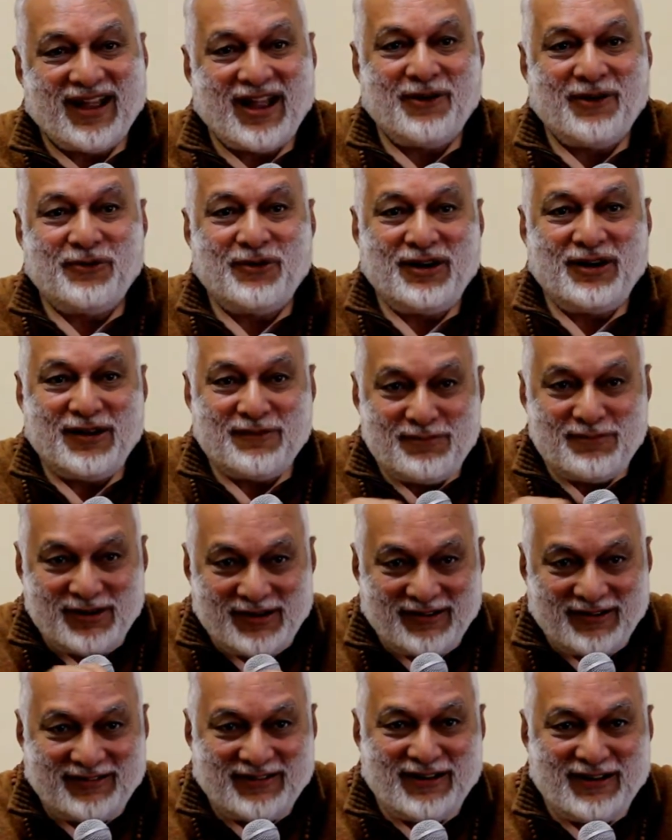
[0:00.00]
I wrote the
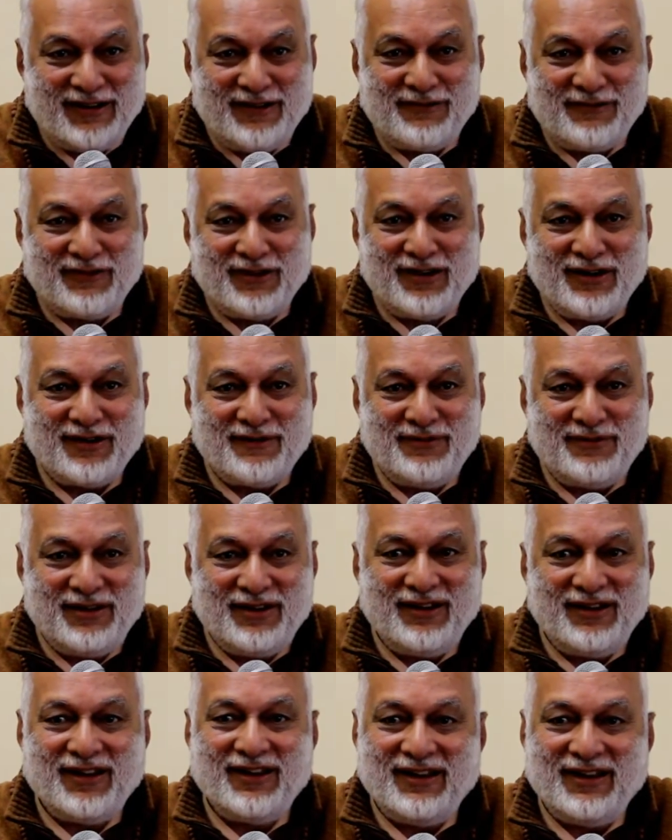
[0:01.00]
application in front of
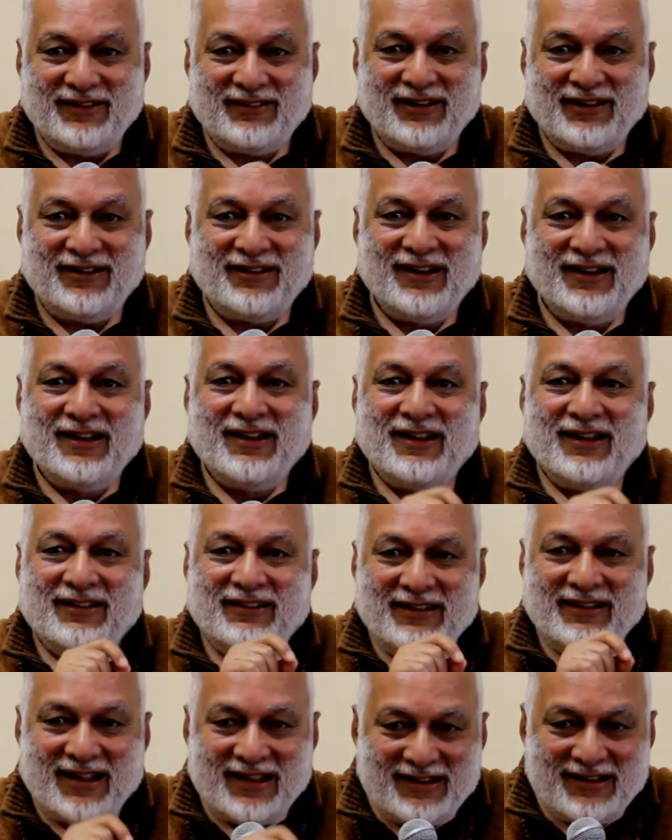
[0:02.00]
him. He said,
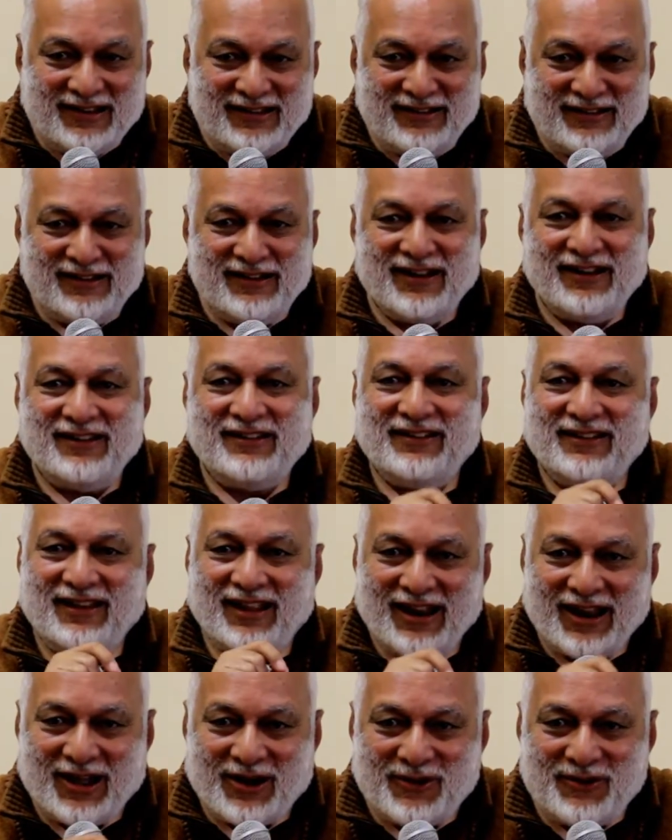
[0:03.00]
the engineer is
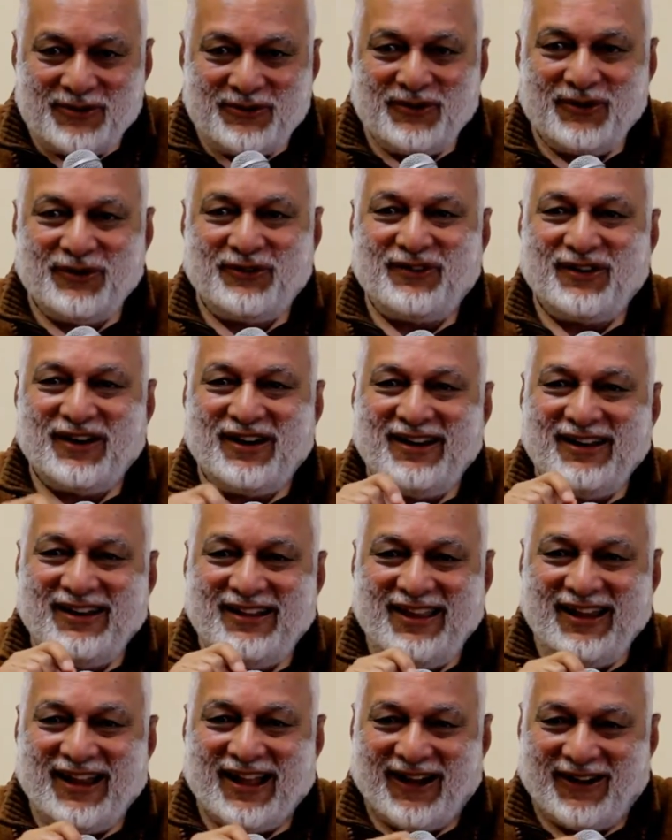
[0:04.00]
allowed to study
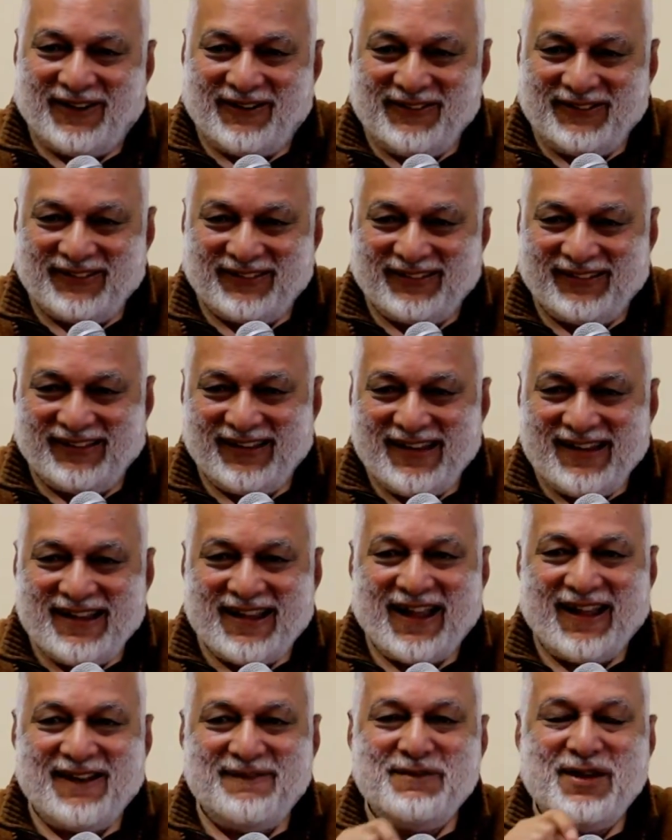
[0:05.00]
the house
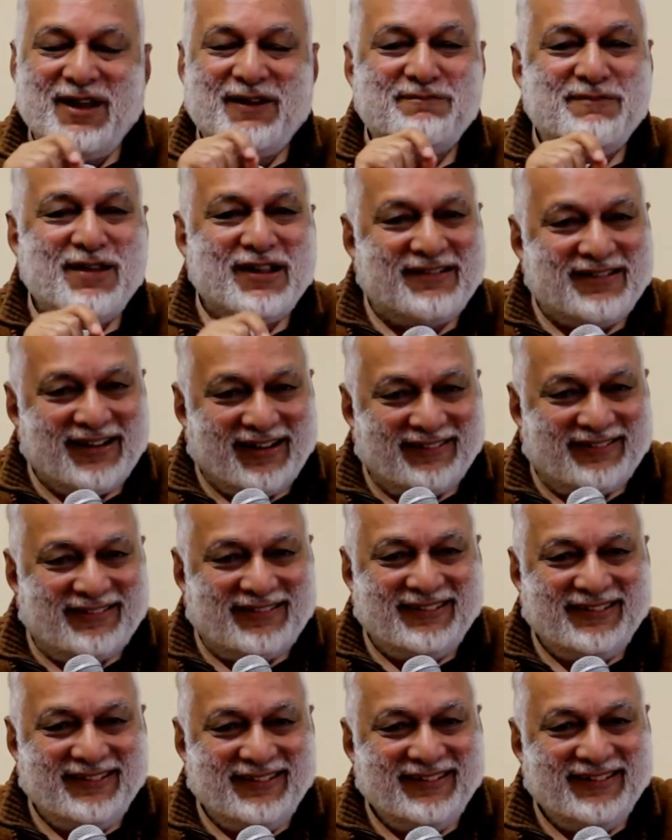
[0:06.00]
and make
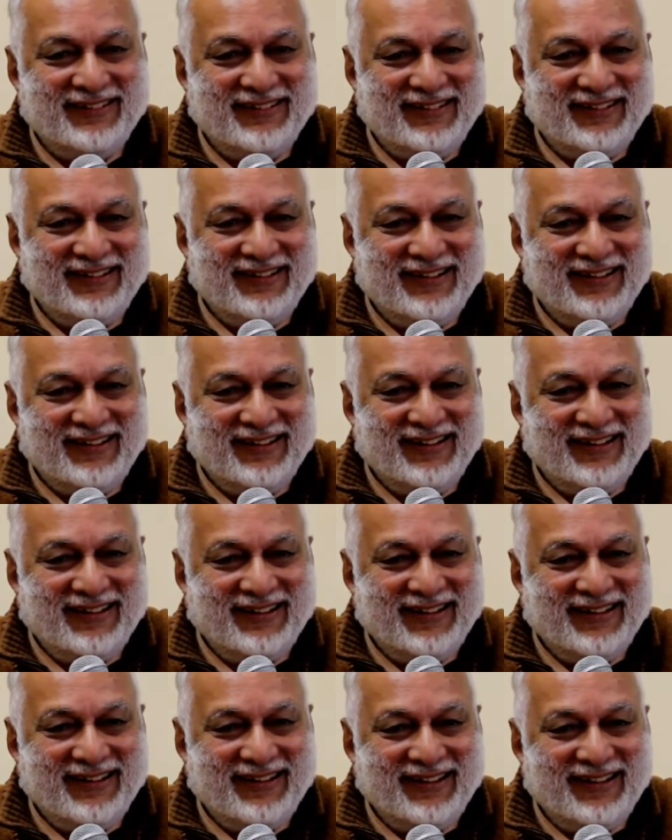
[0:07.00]
pictures.
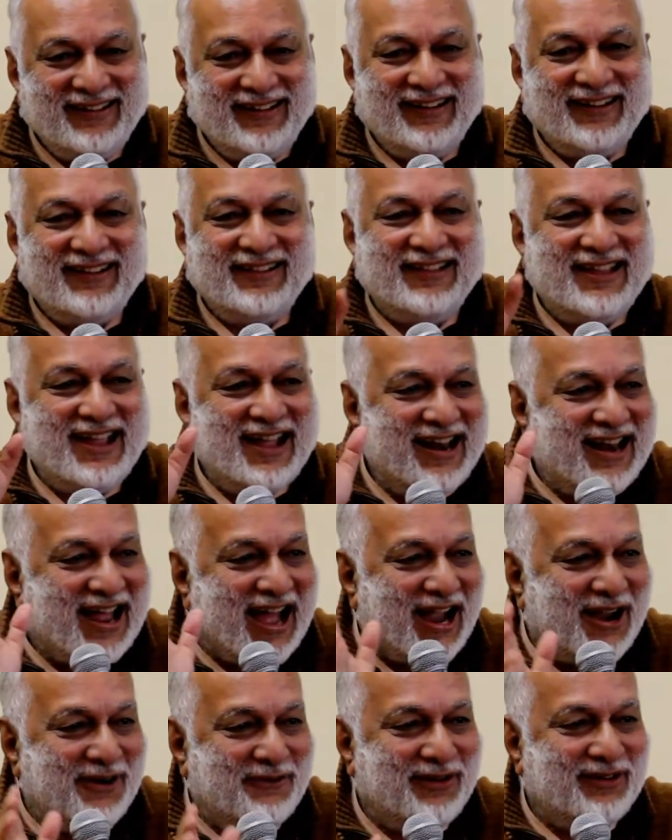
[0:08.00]
Then
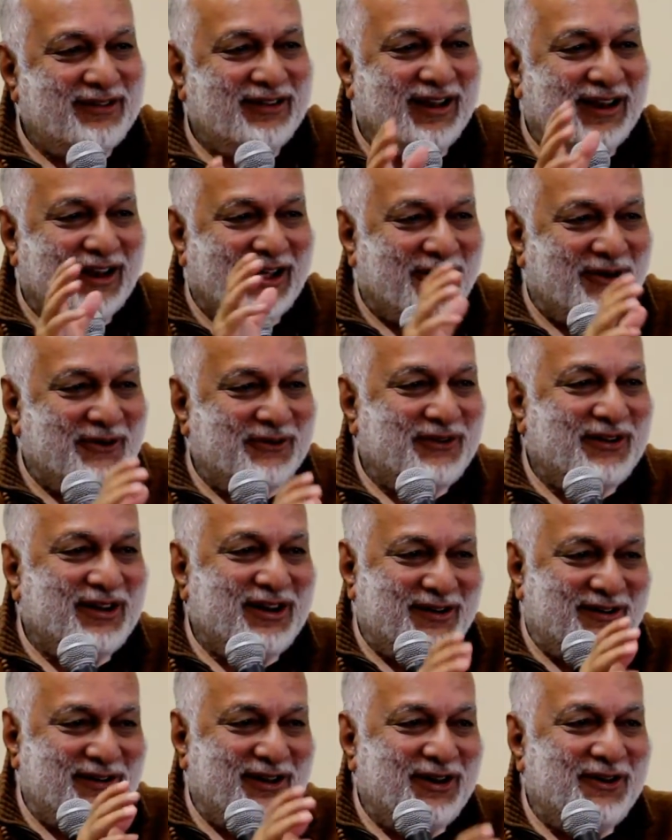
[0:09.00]
I was allowed to
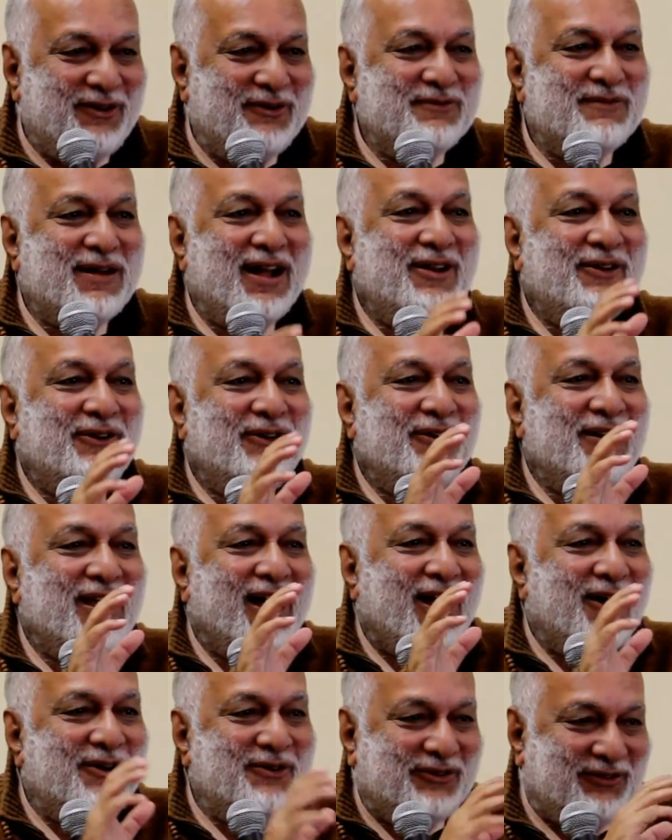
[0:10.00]
enter into my
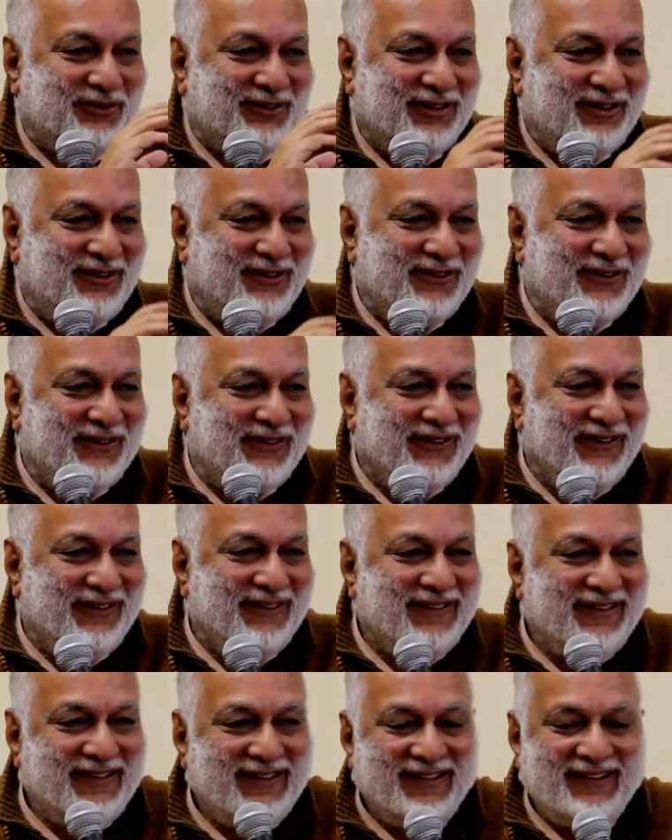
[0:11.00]
own house.
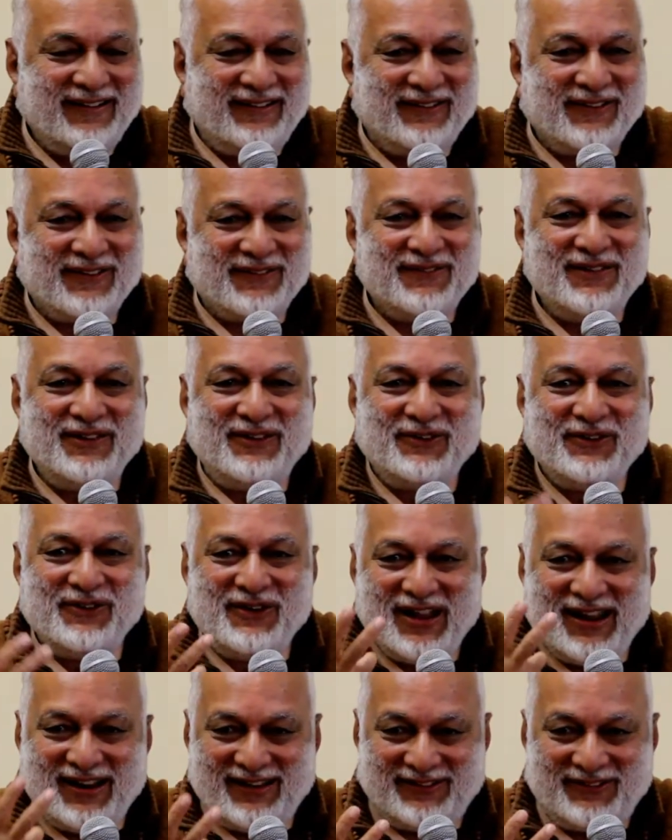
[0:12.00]
It took me
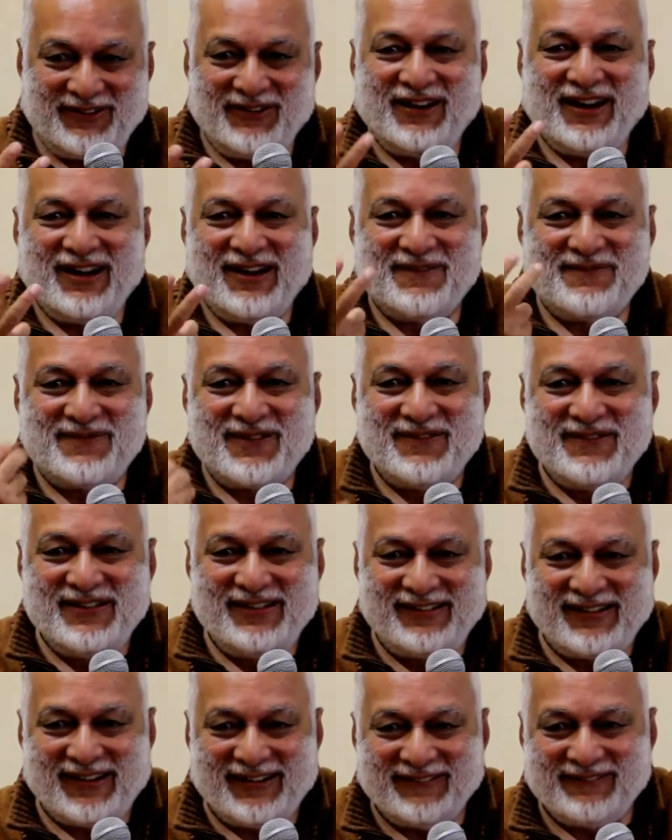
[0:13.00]
2 days to get the
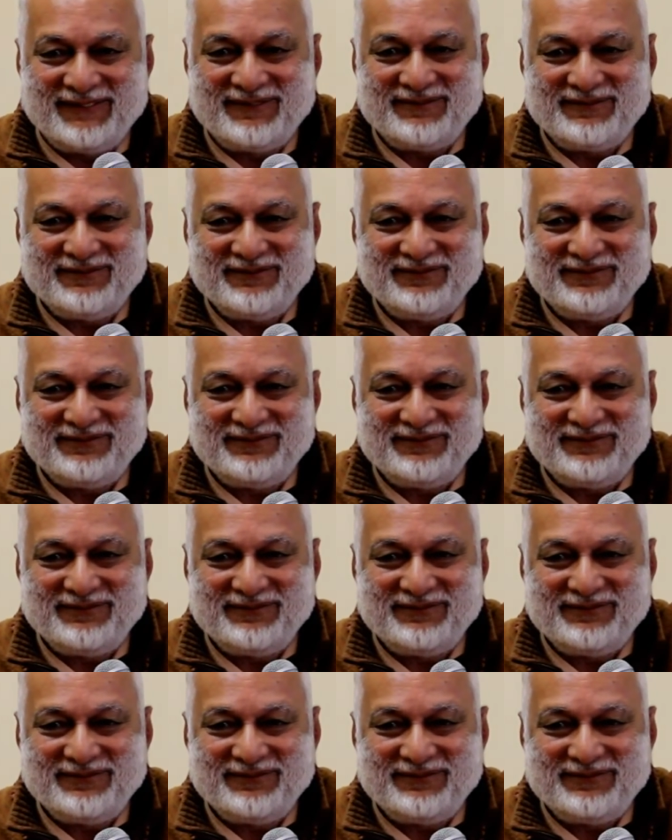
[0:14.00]
permission.